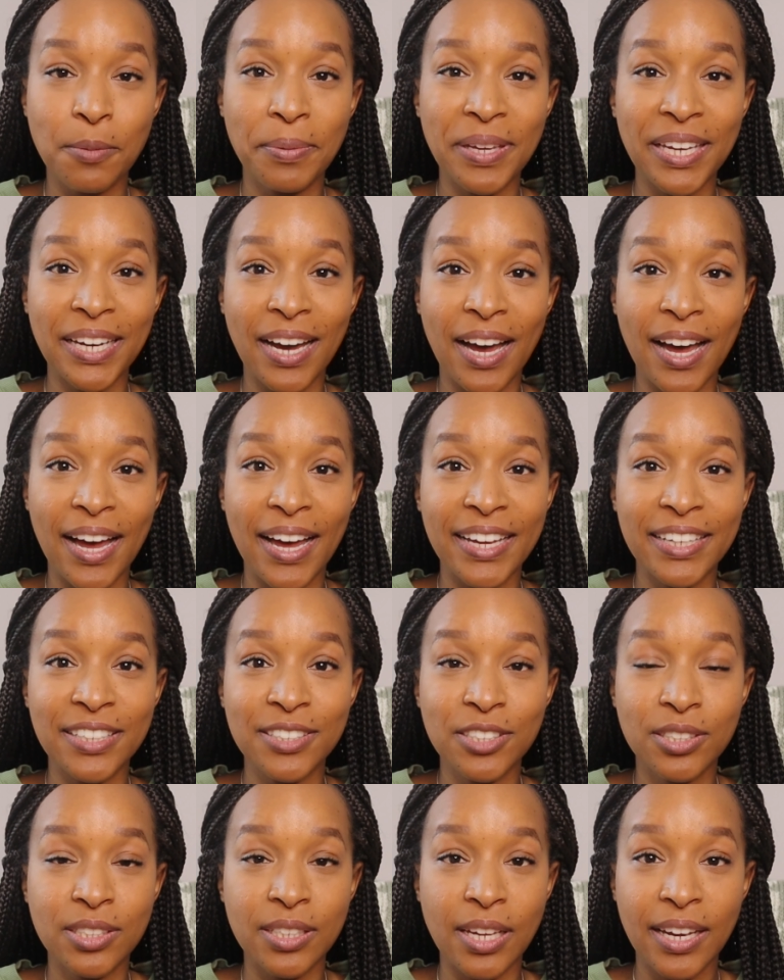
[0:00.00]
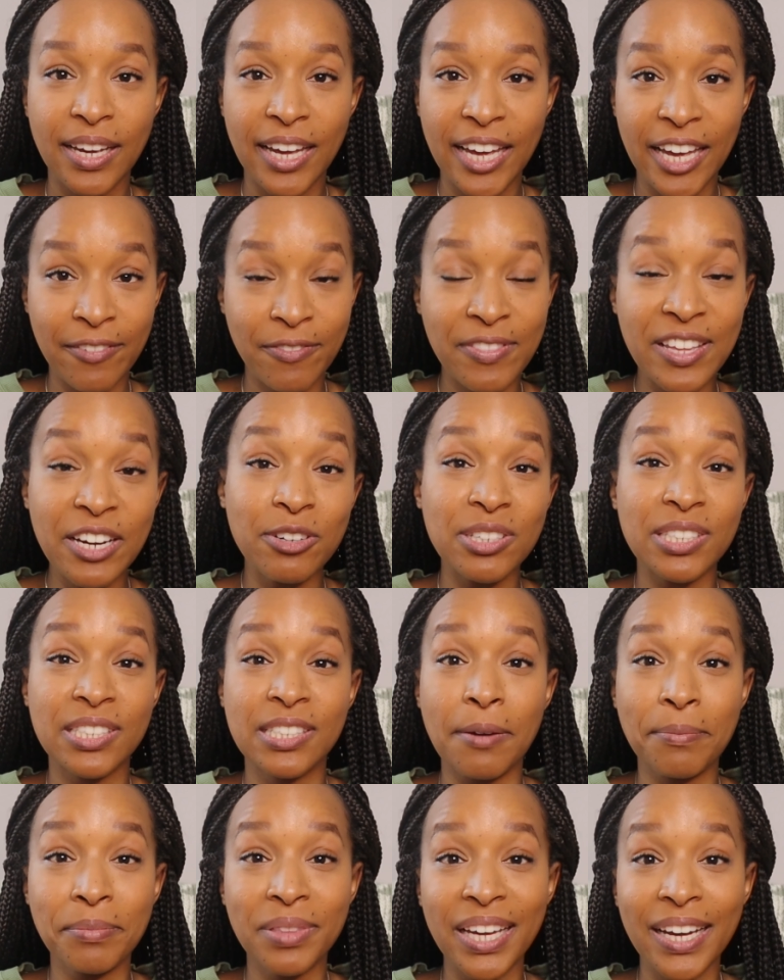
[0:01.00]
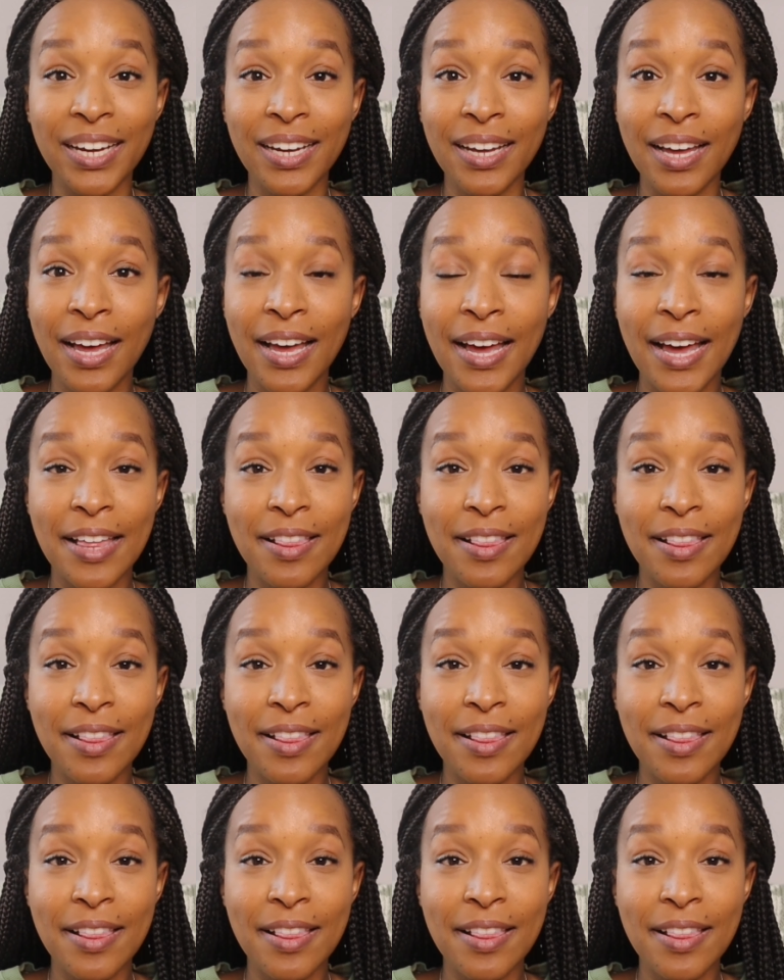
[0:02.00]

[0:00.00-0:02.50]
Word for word: because if there is something